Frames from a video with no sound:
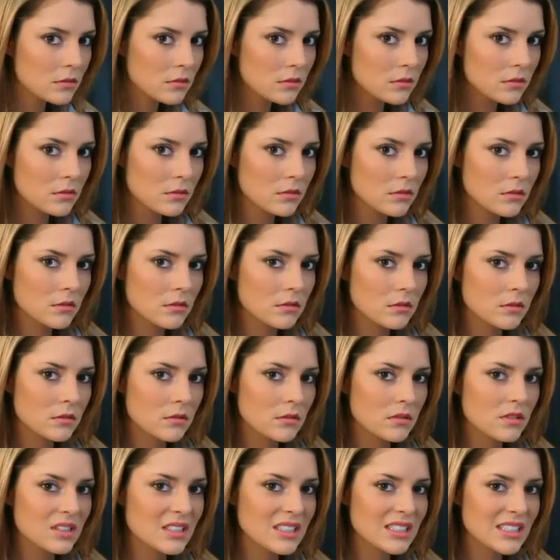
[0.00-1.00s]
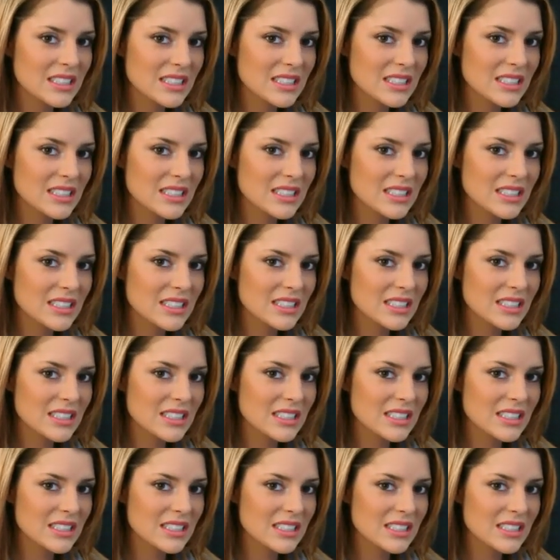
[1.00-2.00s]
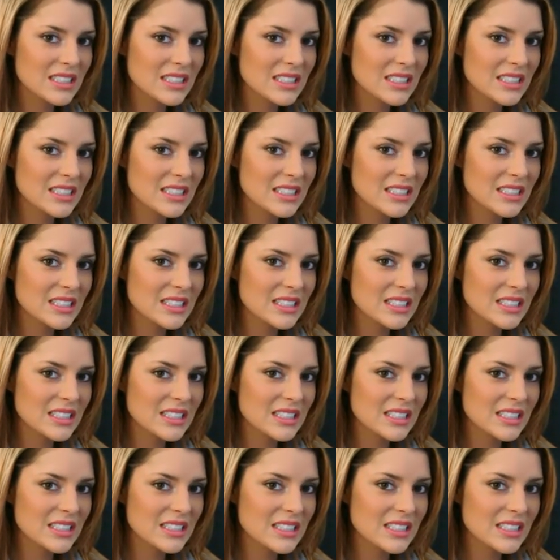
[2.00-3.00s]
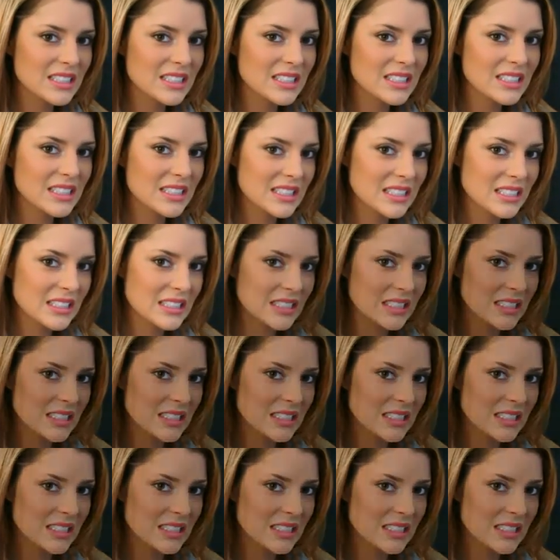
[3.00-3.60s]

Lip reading: Nothing is said.